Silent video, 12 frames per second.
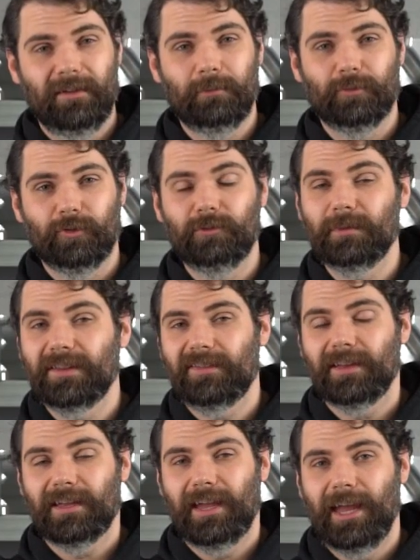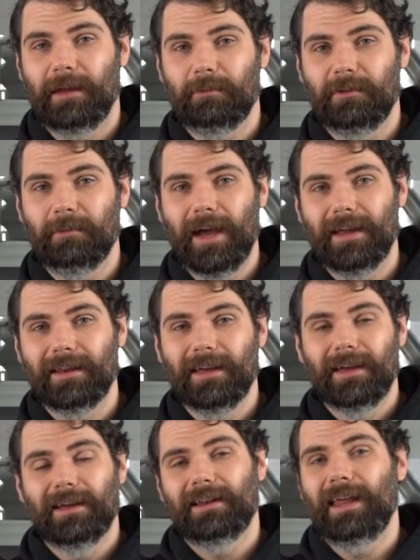improvements that can be made.
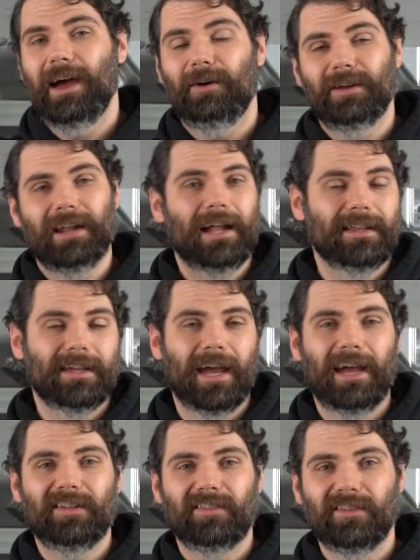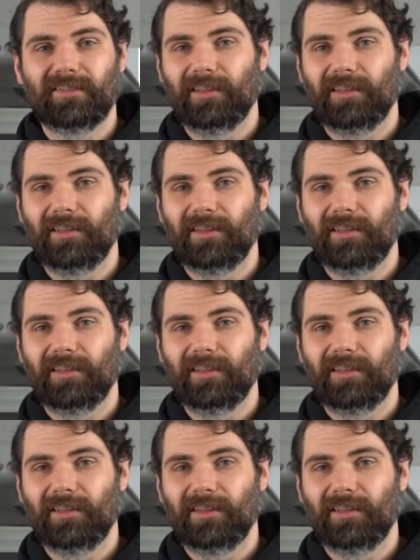Now, in other cases